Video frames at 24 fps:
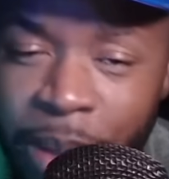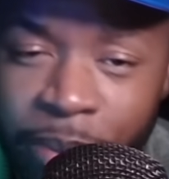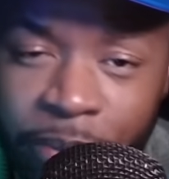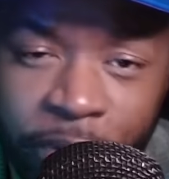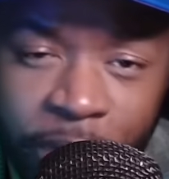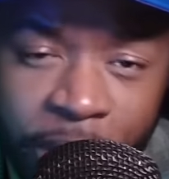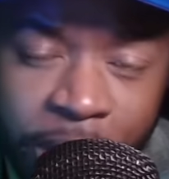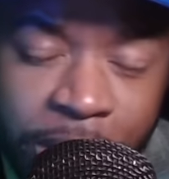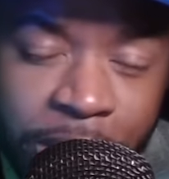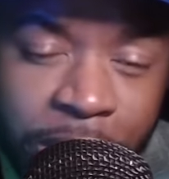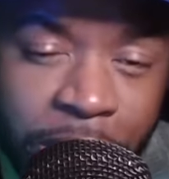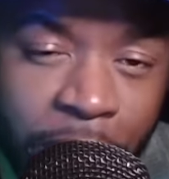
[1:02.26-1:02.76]

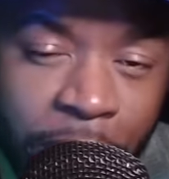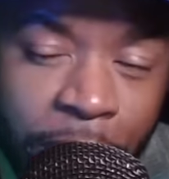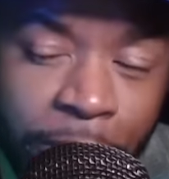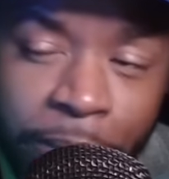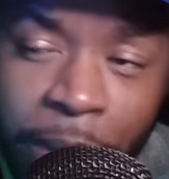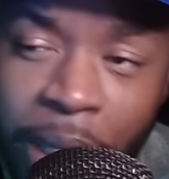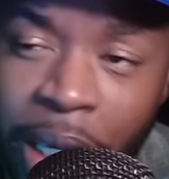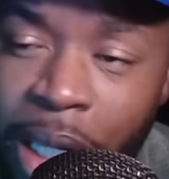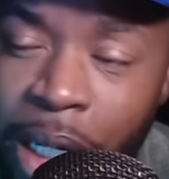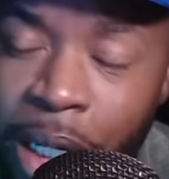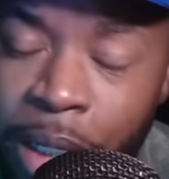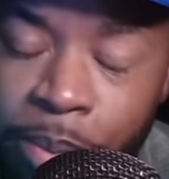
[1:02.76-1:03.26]
Vincent,
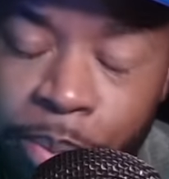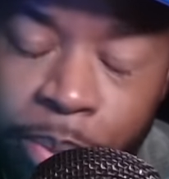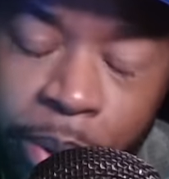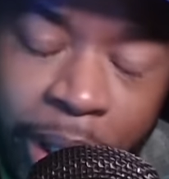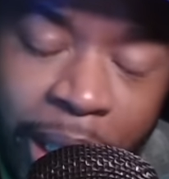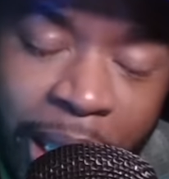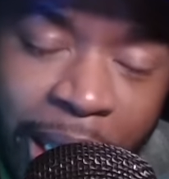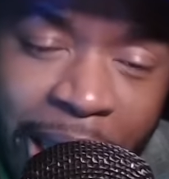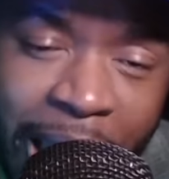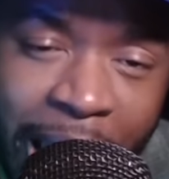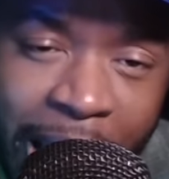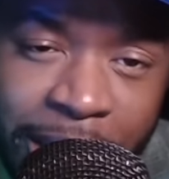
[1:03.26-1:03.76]
he didn't
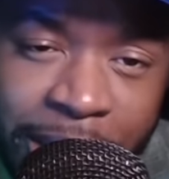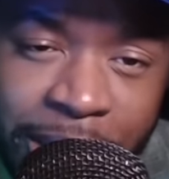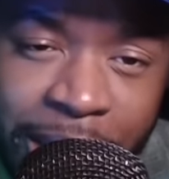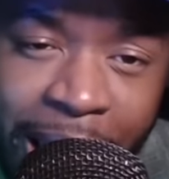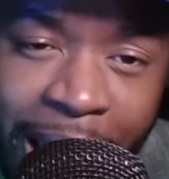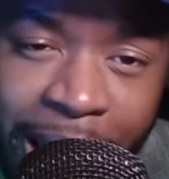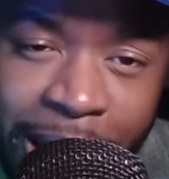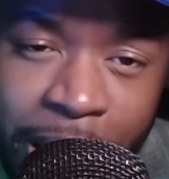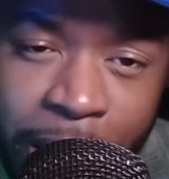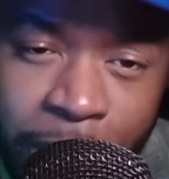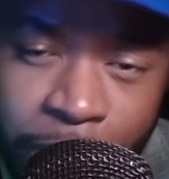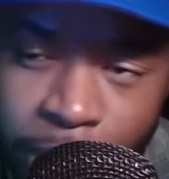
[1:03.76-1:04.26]
play last
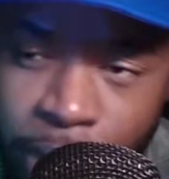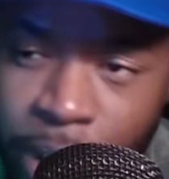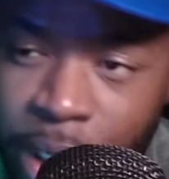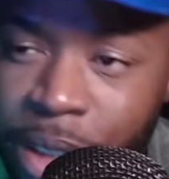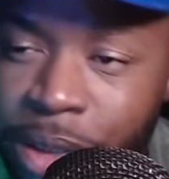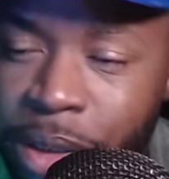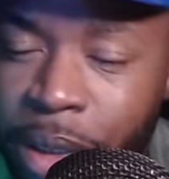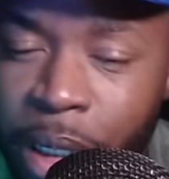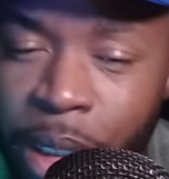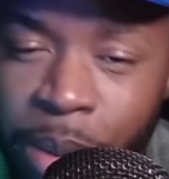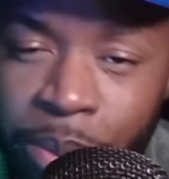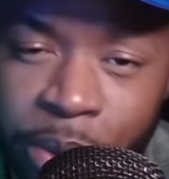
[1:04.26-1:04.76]
night either.
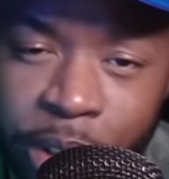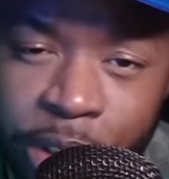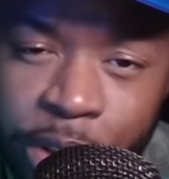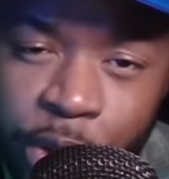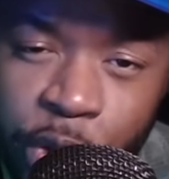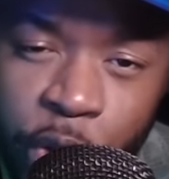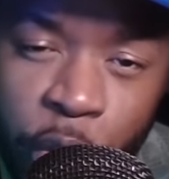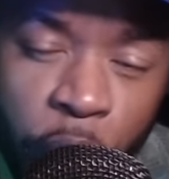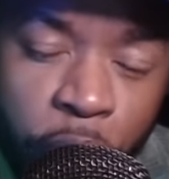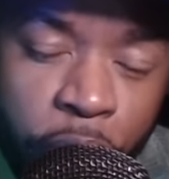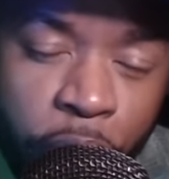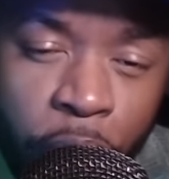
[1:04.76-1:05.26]
He's going to miss
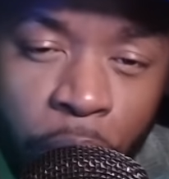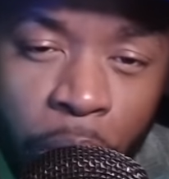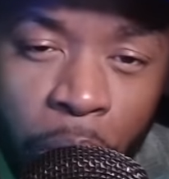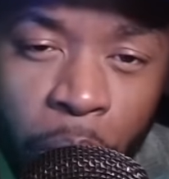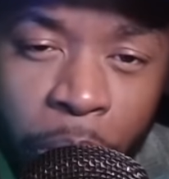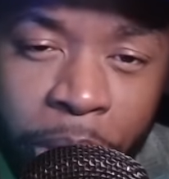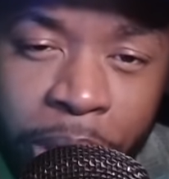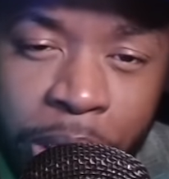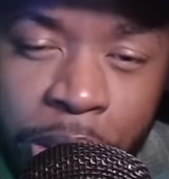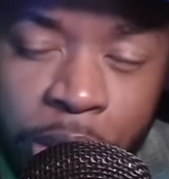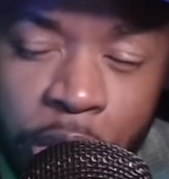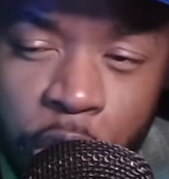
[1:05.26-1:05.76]
2 to 4
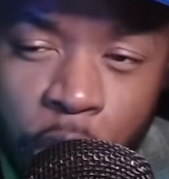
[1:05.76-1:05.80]
weeks.